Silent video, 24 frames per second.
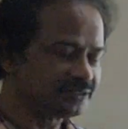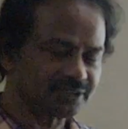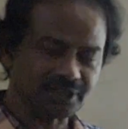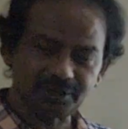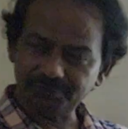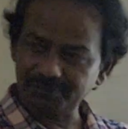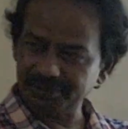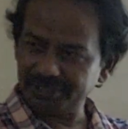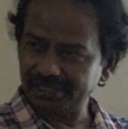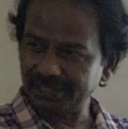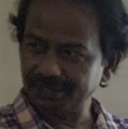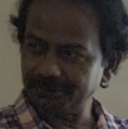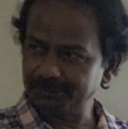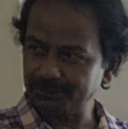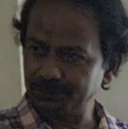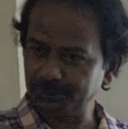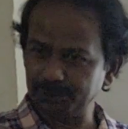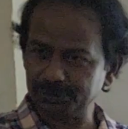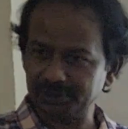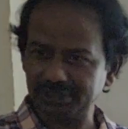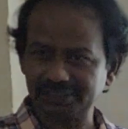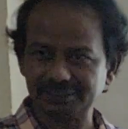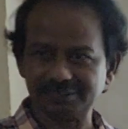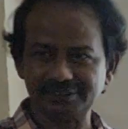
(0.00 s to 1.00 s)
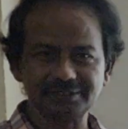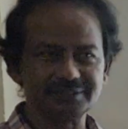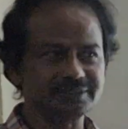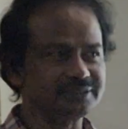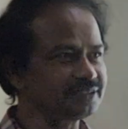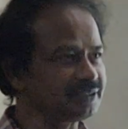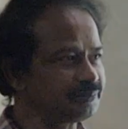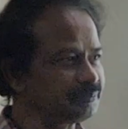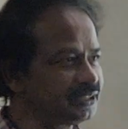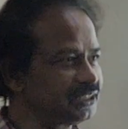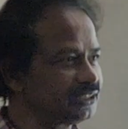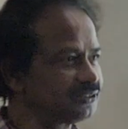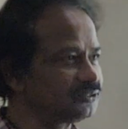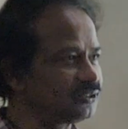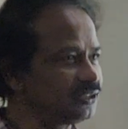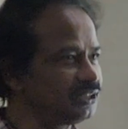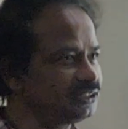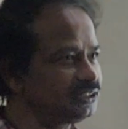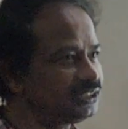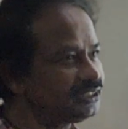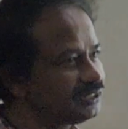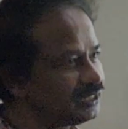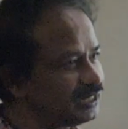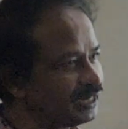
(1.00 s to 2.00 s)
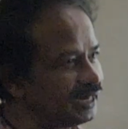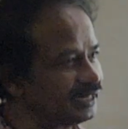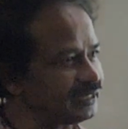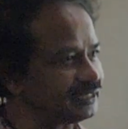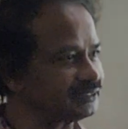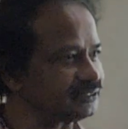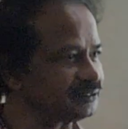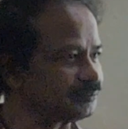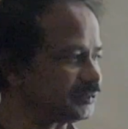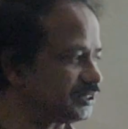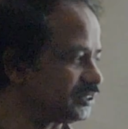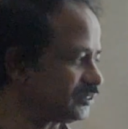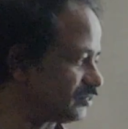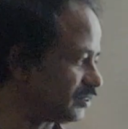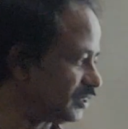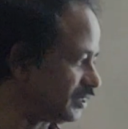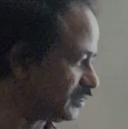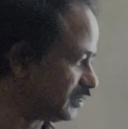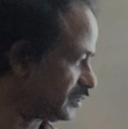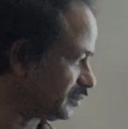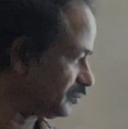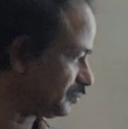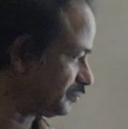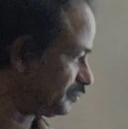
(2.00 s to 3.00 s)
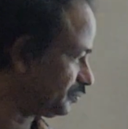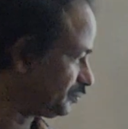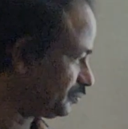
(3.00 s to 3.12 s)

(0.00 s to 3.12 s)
Now we have two things, symmetric solution and antisymmetric solution.